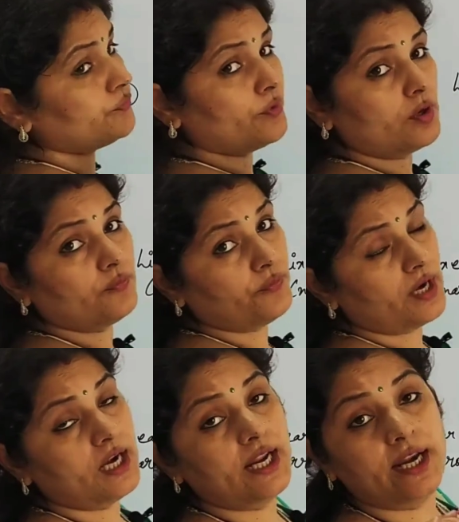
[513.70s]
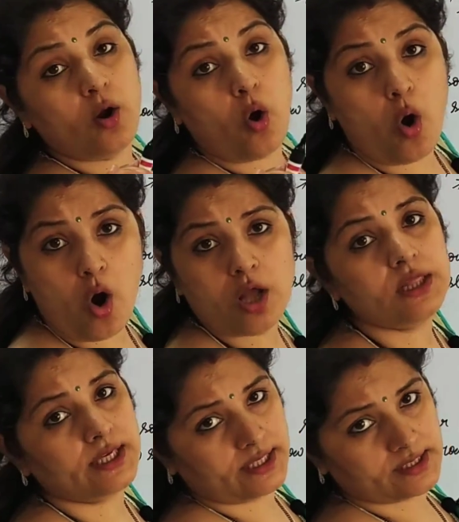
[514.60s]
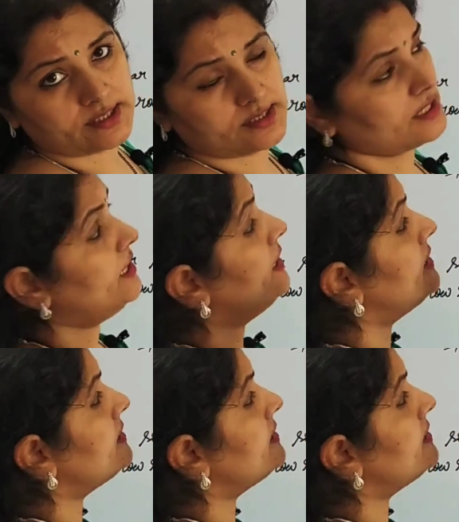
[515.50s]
is fulfilled in all the cases.